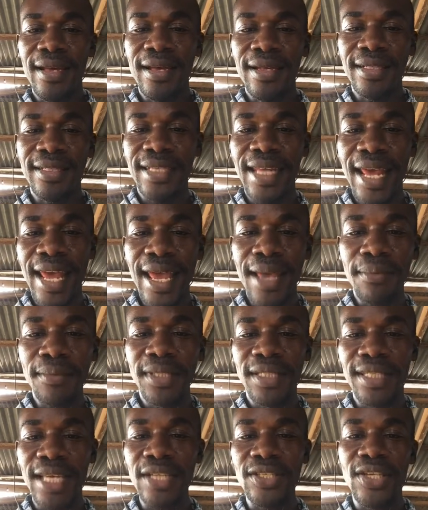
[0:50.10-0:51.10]
terms
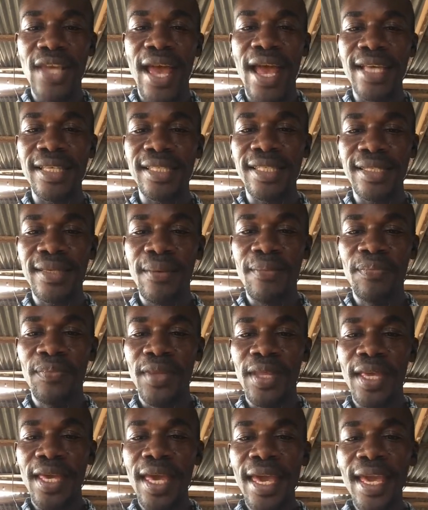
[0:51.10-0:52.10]
such as
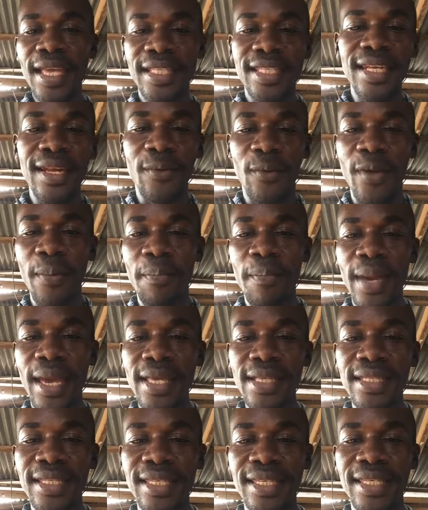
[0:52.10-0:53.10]
heating
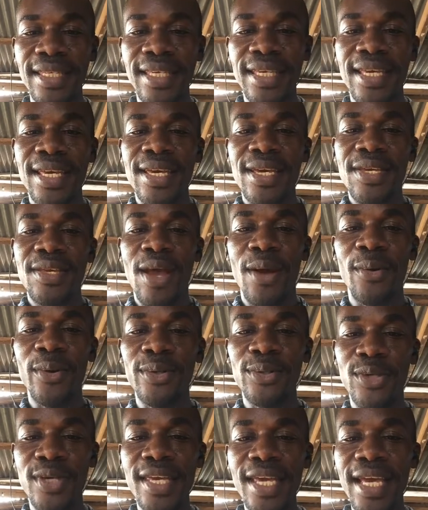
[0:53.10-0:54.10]
equipment. You are
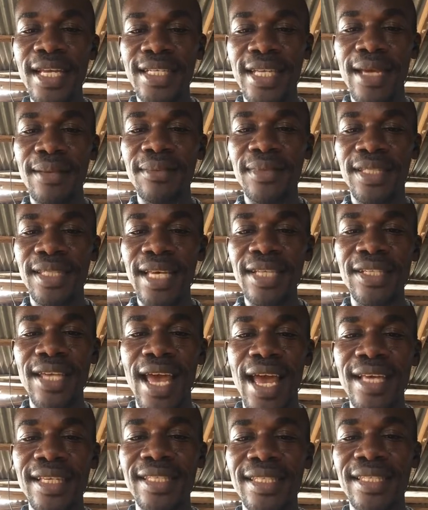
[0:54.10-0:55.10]
going to hear terms such
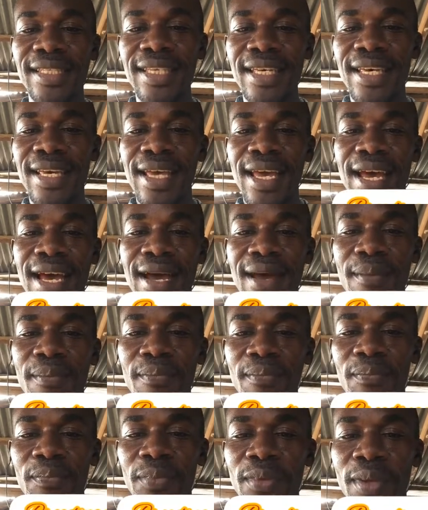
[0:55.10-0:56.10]
as
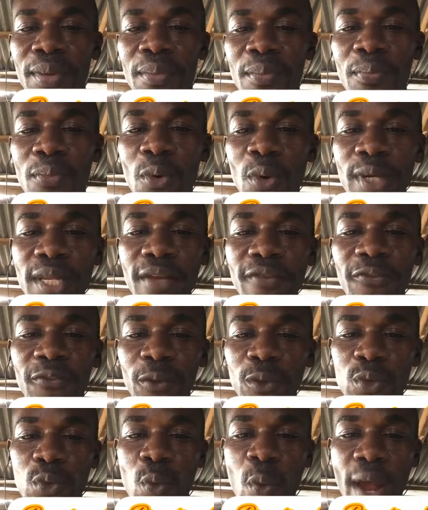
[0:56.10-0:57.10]
brooding
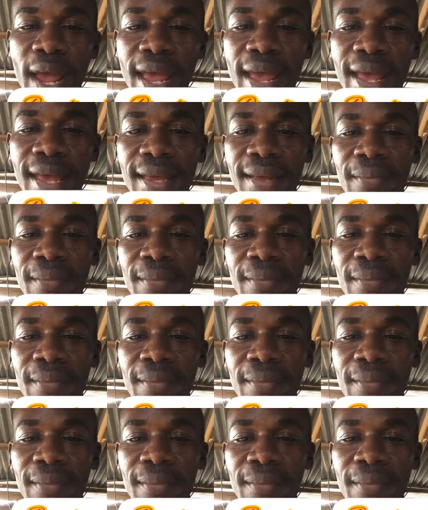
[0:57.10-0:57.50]
footwear,